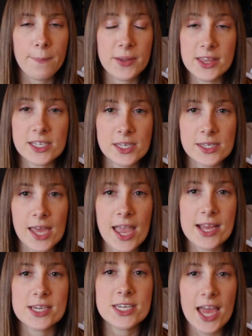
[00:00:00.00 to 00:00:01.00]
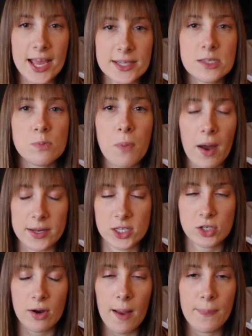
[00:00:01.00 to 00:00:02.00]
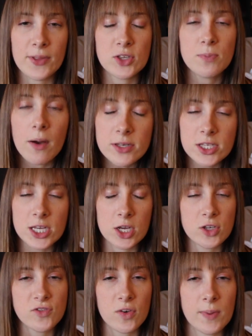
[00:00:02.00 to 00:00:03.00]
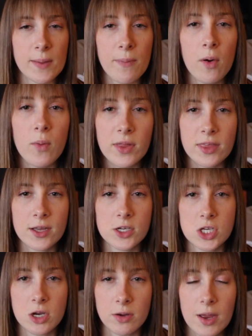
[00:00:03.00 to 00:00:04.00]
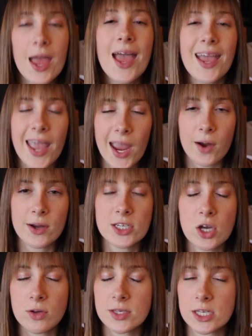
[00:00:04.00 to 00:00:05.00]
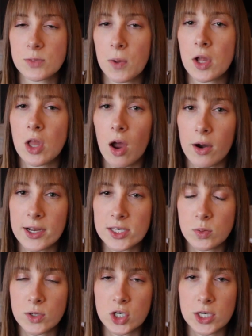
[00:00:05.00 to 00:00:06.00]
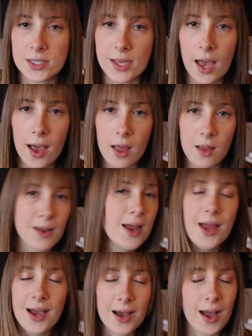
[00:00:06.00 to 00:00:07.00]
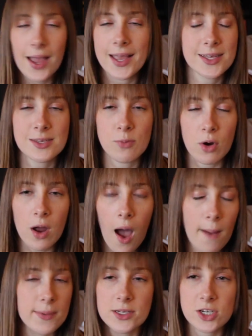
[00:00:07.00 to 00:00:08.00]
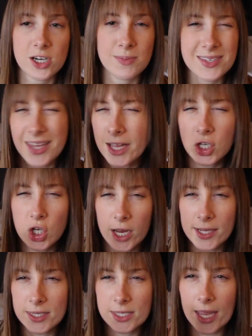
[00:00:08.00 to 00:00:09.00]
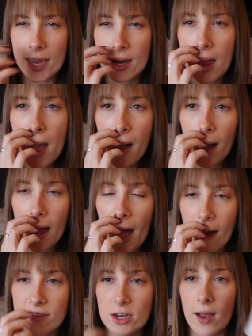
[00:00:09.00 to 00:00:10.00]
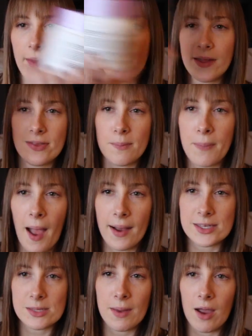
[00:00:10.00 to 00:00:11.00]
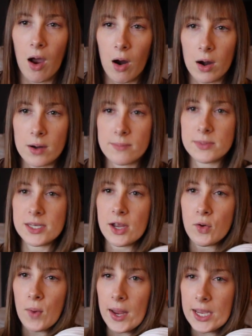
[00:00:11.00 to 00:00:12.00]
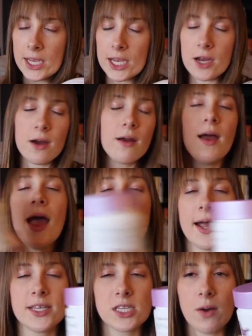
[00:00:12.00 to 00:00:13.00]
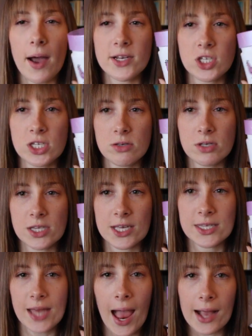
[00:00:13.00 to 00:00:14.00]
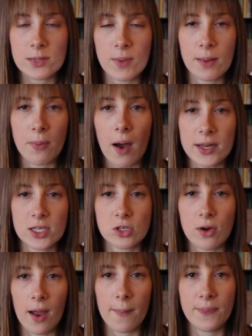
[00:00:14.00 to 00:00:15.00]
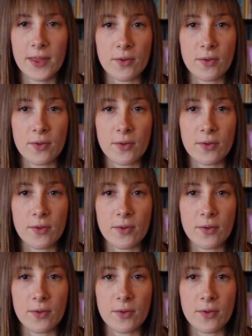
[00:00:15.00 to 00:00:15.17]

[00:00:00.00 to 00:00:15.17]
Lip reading: But this is a intense body scrub that's mostly used for people with keratosis pilaris, which is I guess a more common term is like chicken skin. I have it on like the backs of my arms, like right here. And so I just use this as my body scrub.